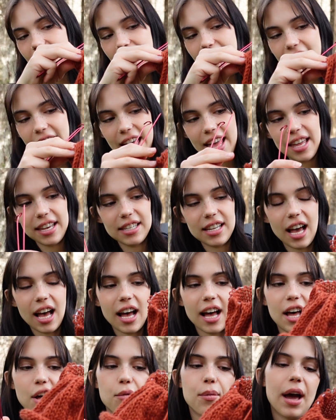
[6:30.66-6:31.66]
And
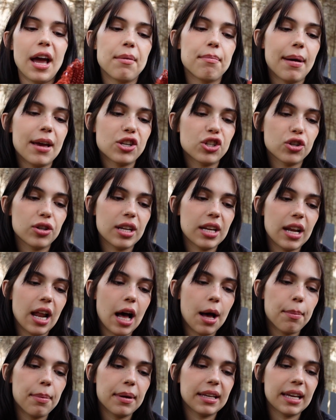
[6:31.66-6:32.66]
I measured it
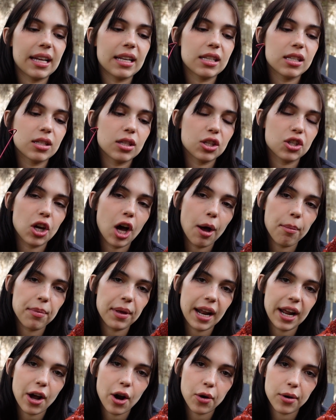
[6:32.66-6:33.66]
up against the top
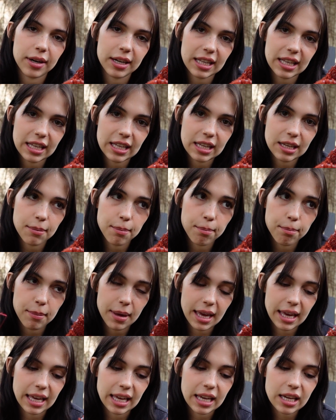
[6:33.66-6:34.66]
that I already
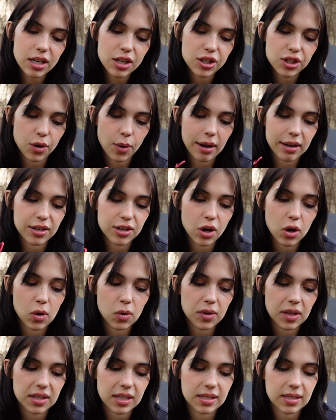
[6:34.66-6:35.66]
made, so I
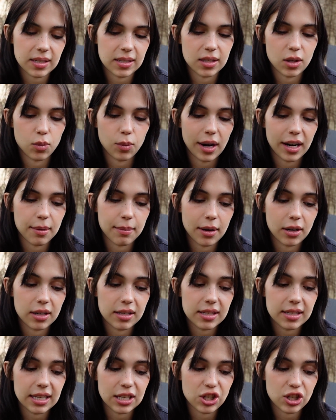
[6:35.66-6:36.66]
know that this is the right amount of
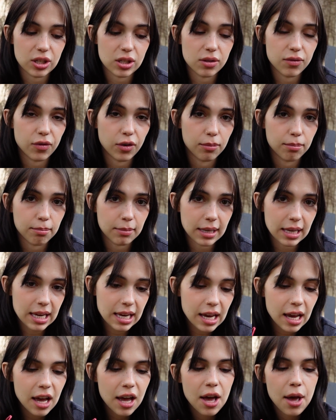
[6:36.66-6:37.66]
stitches for me.
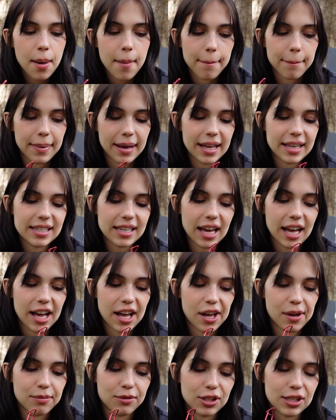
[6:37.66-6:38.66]
But
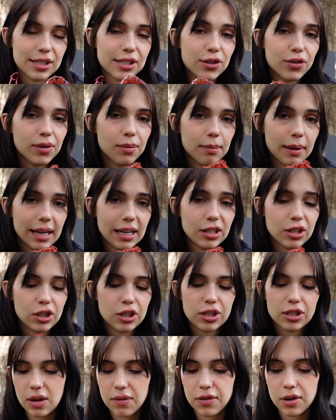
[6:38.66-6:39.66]
just a
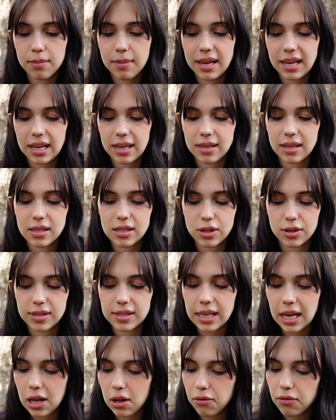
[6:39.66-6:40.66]
reminder, if you're making this
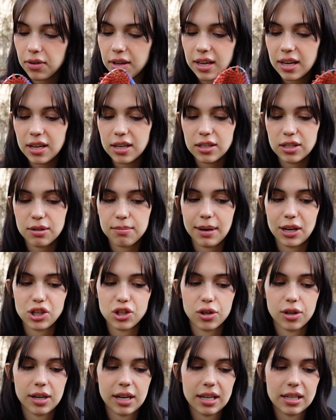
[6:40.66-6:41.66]
yourself, to
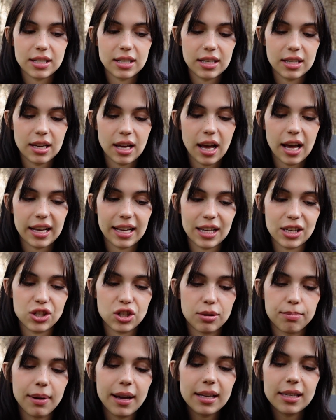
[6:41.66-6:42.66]
measure it against
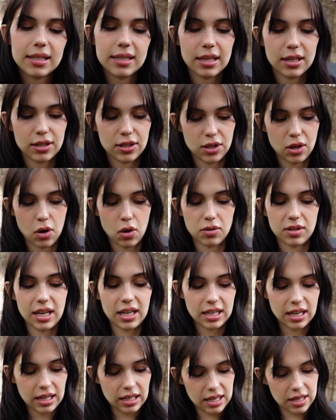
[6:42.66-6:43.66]
your bust. So
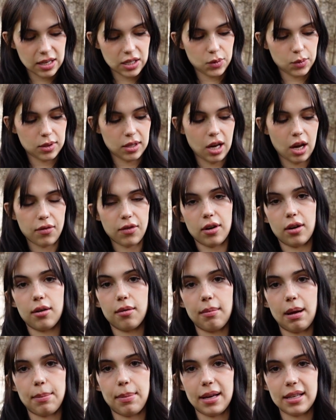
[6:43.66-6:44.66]
technically this would cover
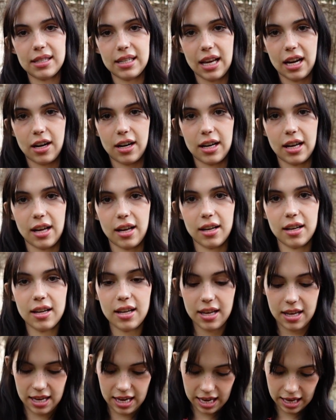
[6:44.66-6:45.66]
my bust area
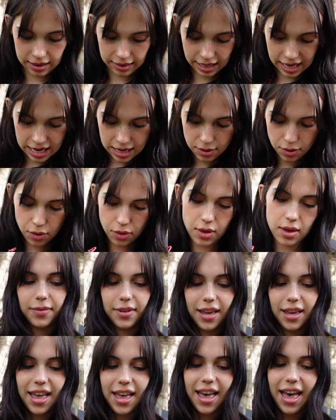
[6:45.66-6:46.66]
in length.
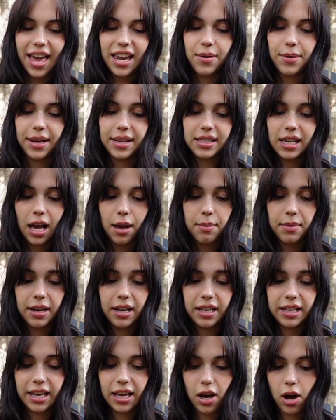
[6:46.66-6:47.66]
Anyways, I'm
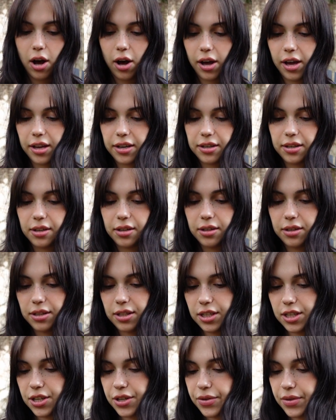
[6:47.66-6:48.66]
gonna get on
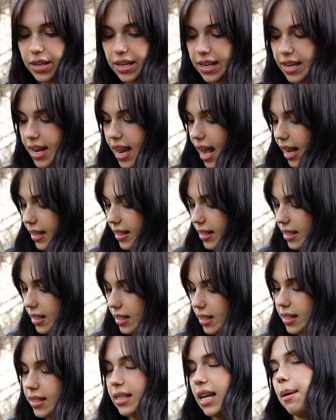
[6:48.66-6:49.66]
to the next
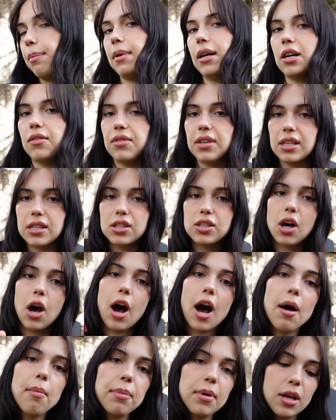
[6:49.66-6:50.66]
step of this
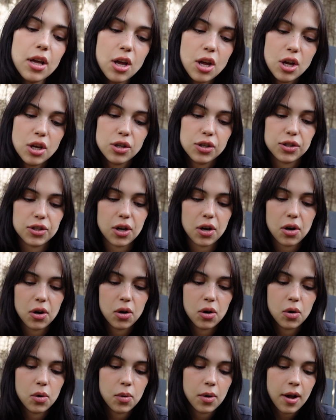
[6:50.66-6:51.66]
top.
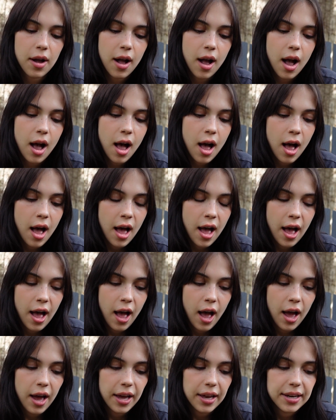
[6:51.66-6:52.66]
So
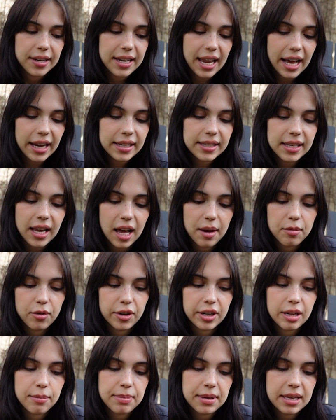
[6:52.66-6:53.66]
next I'm
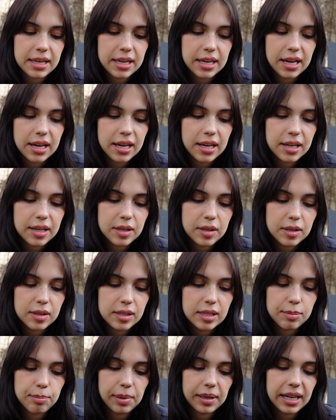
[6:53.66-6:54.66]
gonna be
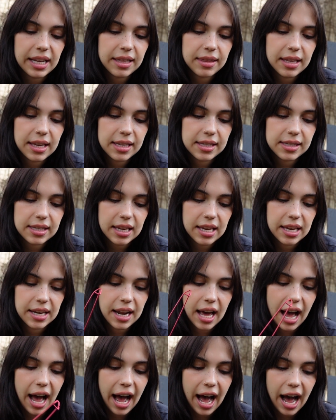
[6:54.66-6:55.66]
splitting this in
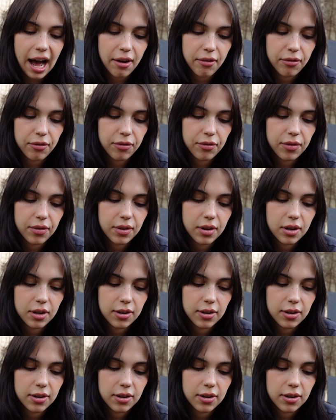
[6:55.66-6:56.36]
half.